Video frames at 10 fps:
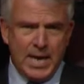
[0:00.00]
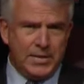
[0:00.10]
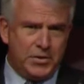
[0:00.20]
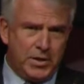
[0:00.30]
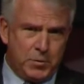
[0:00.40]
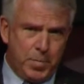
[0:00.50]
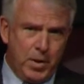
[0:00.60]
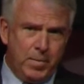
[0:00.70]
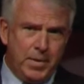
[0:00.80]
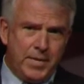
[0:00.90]
It's an
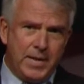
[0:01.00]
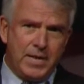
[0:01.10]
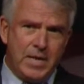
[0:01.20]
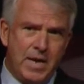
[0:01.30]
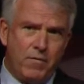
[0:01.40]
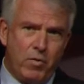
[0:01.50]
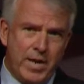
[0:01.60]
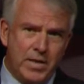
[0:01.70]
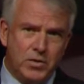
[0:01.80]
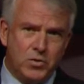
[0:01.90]
experiment that never
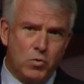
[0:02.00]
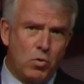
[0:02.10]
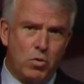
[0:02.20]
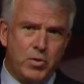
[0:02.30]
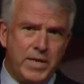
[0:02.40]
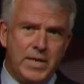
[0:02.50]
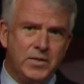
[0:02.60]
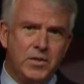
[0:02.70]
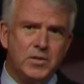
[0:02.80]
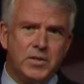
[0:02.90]
ends or only
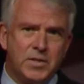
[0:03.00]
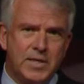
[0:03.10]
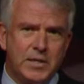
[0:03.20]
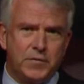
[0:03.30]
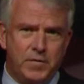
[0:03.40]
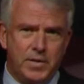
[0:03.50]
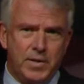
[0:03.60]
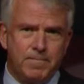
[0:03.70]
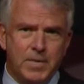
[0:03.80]
ends unsuccessfully.